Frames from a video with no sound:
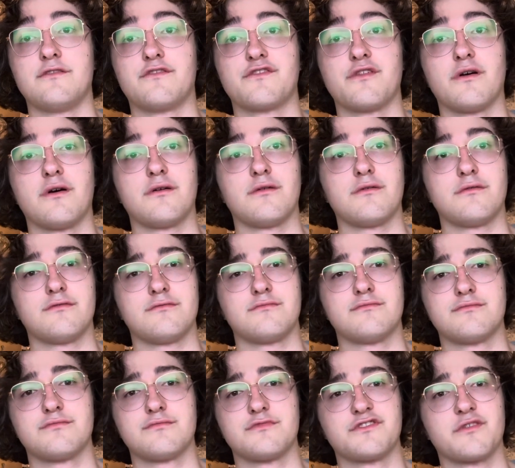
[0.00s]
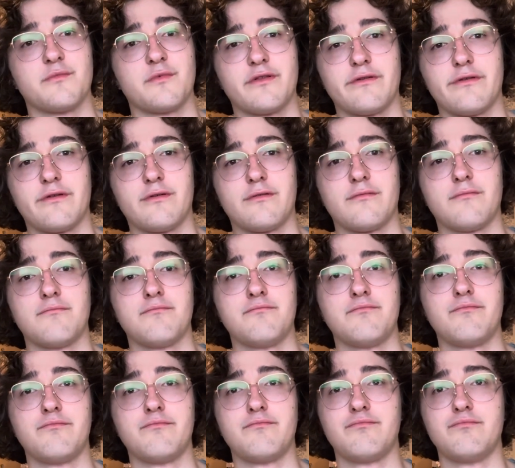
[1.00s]
so some of the
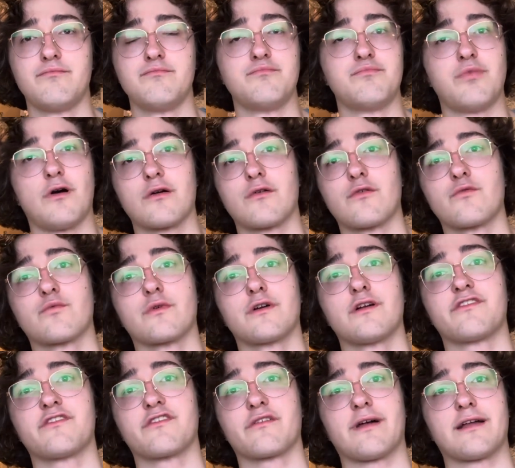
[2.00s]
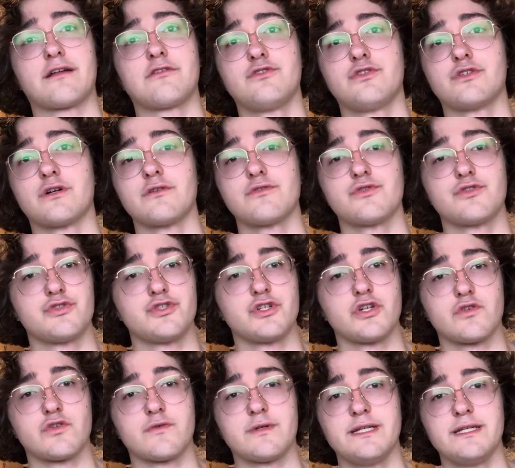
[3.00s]
borrowed words are like judge,
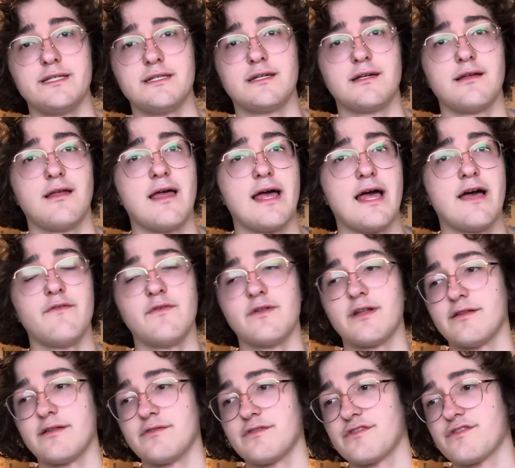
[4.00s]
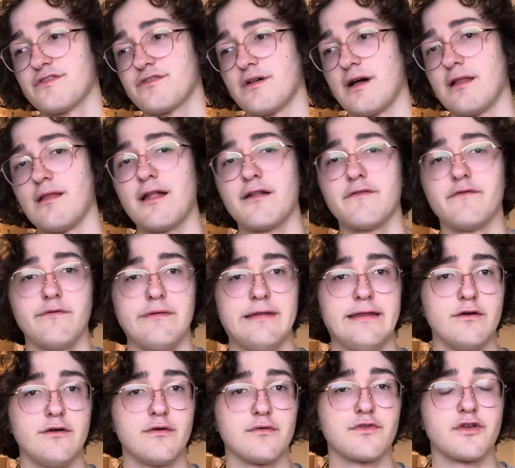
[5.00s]
jury, evidence, a lot of
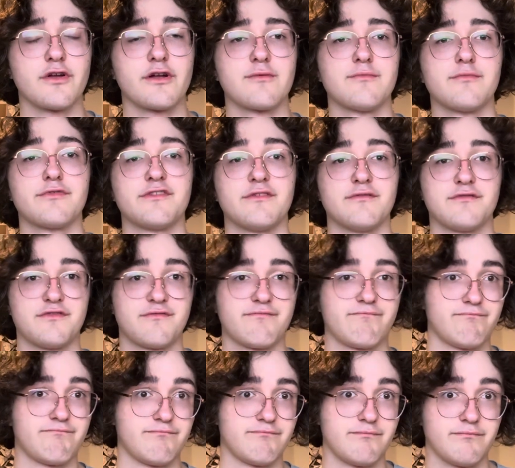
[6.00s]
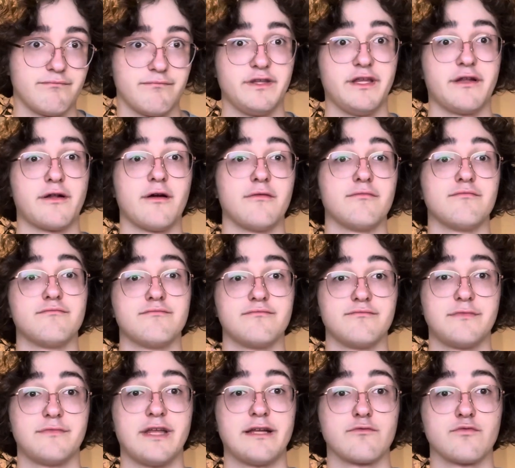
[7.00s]
legal terms since,
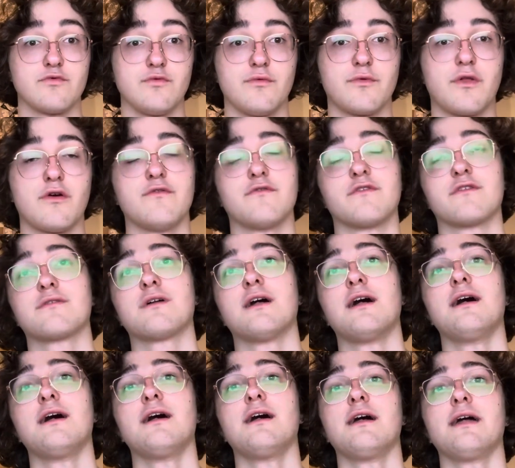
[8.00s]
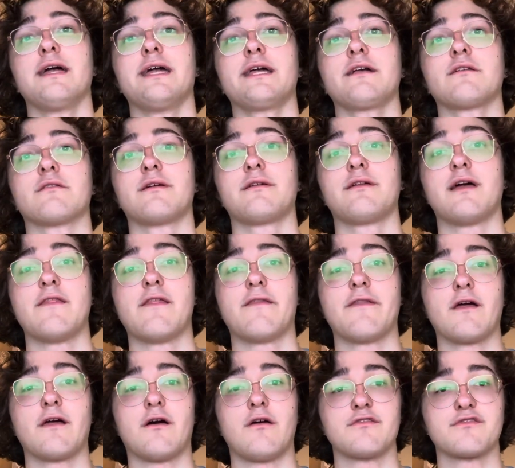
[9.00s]
they ruled over England. And then
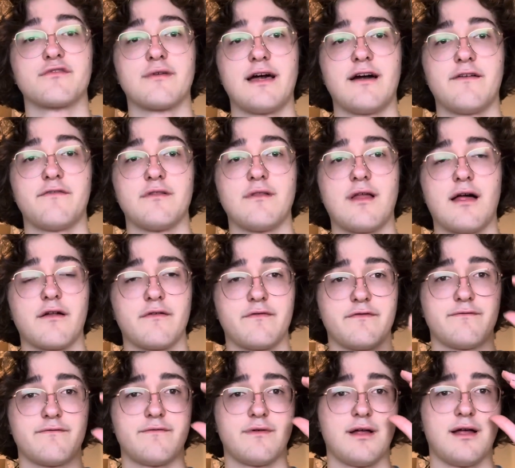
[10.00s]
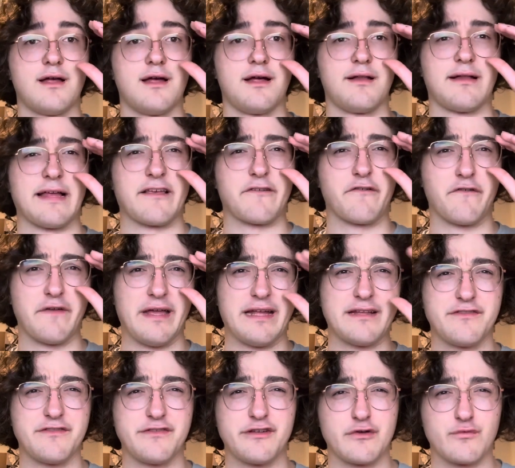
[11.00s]
they also have a lot of like
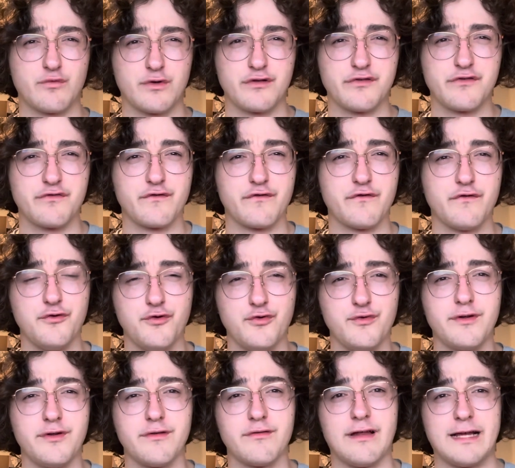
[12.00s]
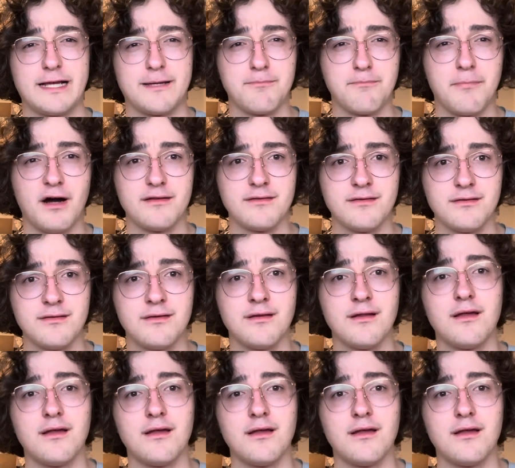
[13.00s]
fancier words for food, like mutton